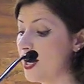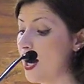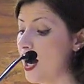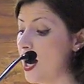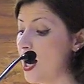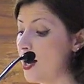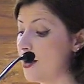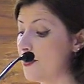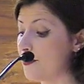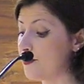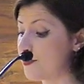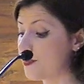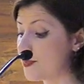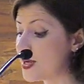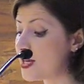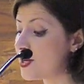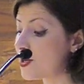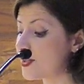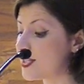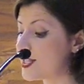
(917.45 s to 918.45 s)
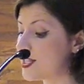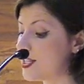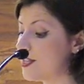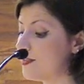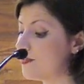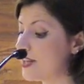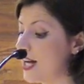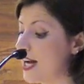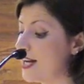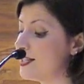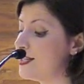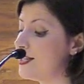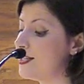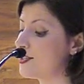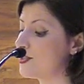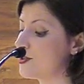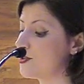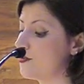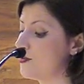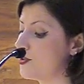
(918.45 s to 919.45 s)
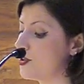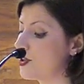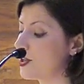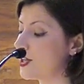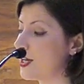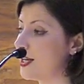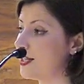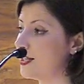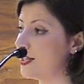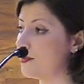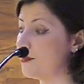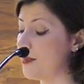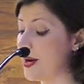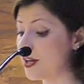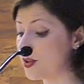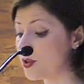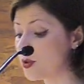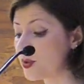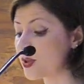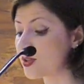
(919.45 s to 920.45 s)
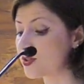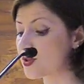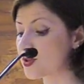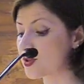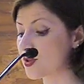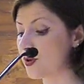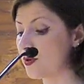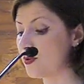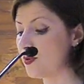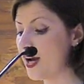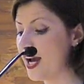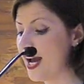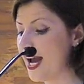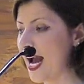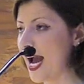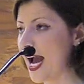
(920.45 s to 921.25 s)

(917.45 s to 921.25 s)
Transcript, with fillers: our preconceived ideas of Ukraine, and by doing so,